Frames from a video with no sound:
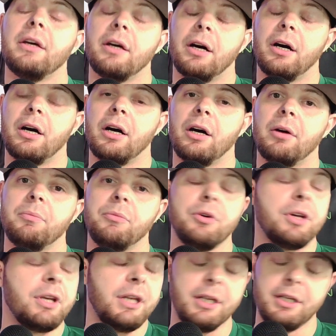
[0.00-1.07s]
You
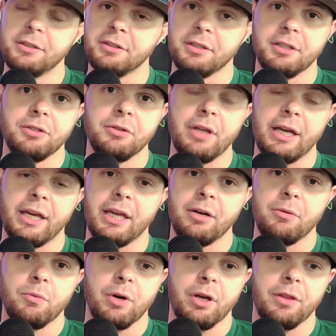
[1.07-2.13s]
can easily do that. Get
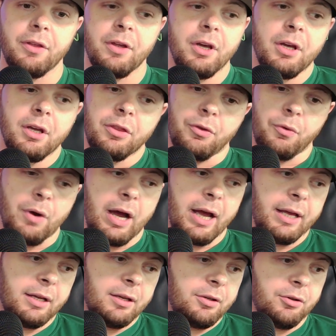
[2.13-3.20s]
him with the
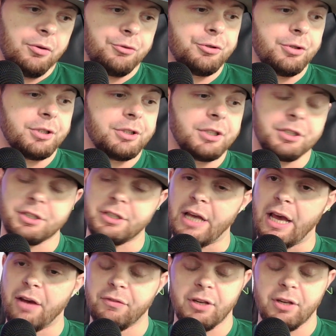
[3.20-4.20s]
right nutrition staff.